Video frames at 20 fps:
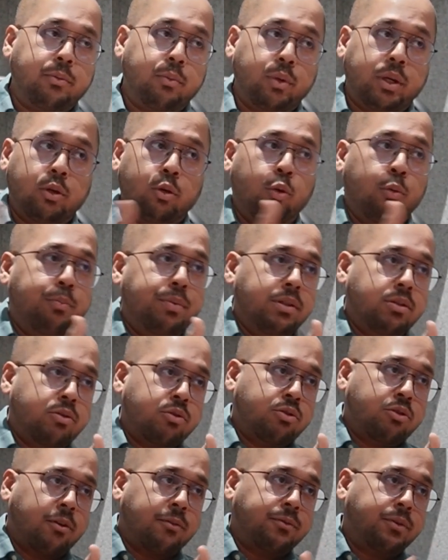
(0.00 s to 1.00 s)
When open
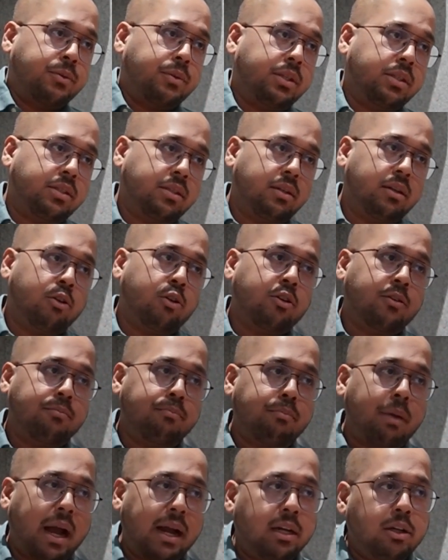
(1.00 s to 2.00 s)
source software, we're seeing a lot
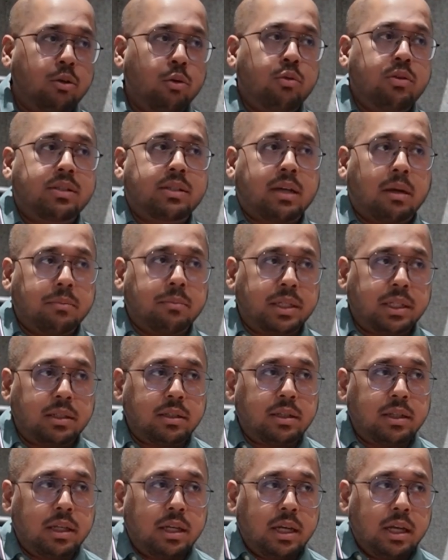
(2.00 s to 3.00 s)
of backdoors come in,
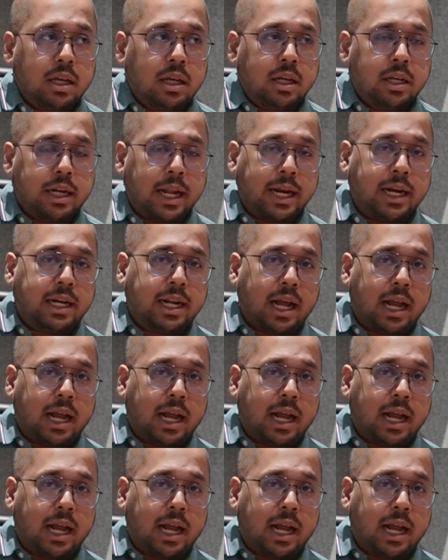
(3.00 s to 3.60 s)
right?